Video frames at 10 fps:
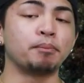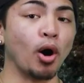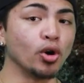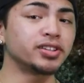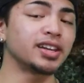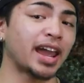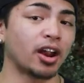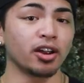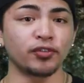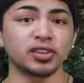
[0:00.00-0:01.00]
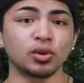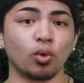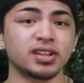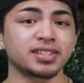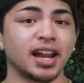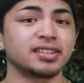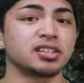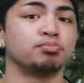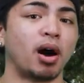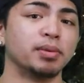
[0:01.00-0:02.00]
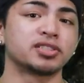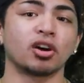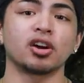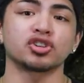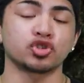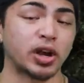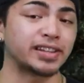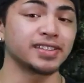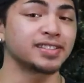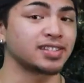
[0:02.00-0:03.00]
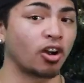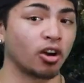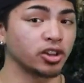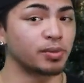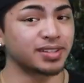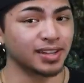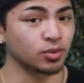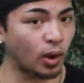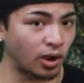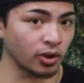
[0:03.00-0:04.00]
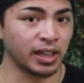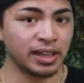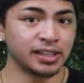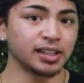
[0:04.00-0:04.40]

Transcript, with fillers: Supposed Area fifty-one scientist Bob Lazar strengthens this argument as well.